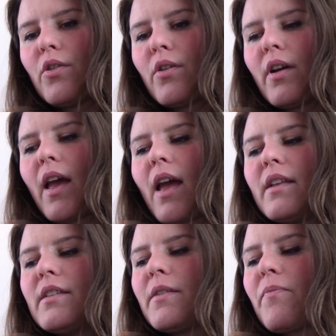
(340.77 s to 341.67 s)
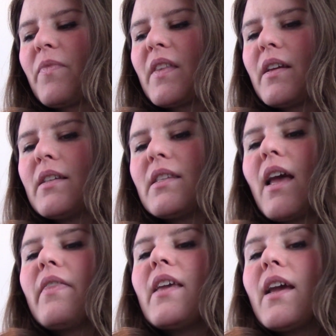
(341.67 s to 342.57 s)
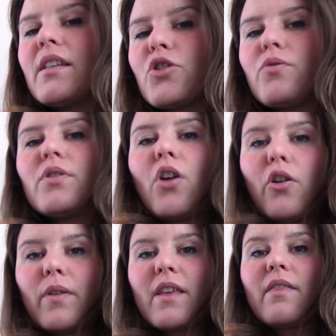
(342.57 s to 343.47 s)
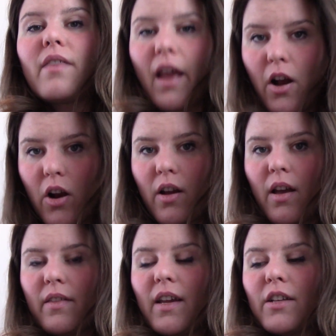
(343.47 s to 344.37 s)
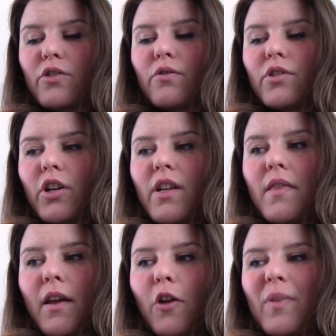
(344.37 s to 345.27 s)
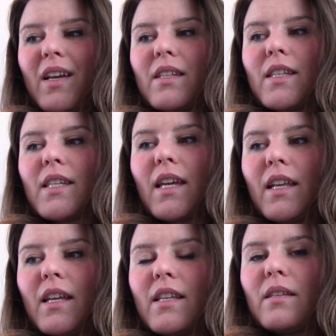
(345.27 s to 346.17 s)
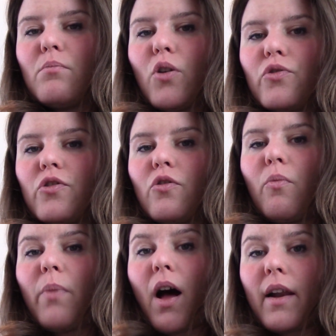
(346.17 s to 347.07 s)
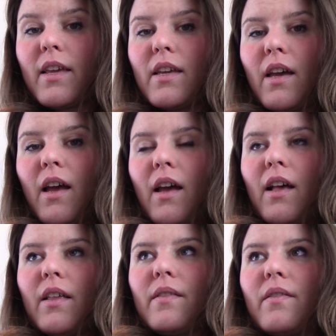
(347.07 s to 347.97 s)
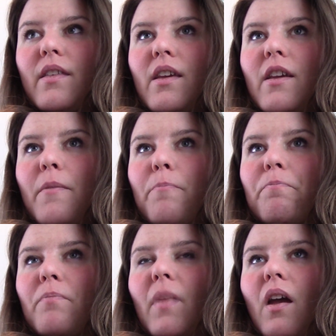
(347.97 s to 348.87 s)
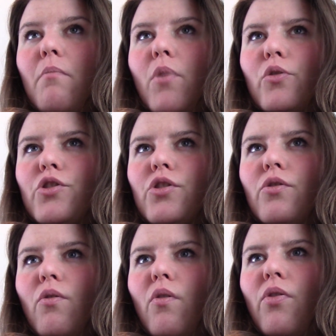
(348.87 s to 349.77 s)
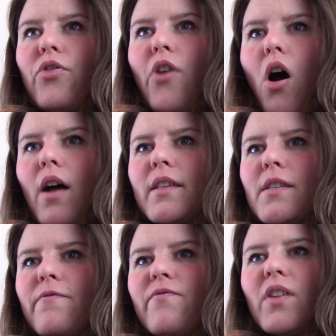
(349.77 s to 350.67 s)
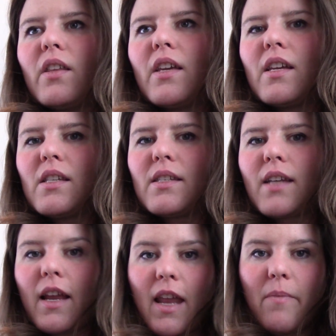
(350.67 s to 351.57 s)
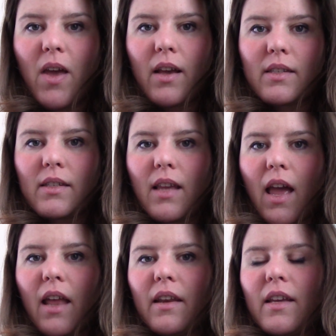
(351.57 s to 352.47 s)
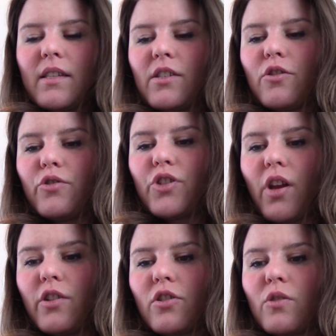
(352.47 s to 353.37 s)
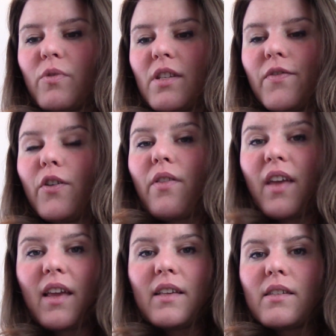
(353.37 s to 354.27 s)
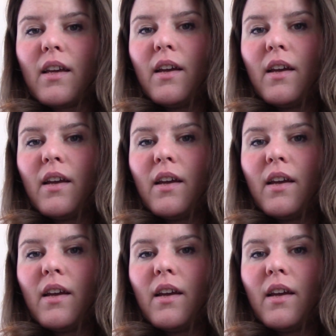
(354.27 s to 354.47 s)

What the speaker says: and the answer is already there. The answer is already there because it's in his emotional body. The emotional thoughts, feelings, dynamics, and his associations with different things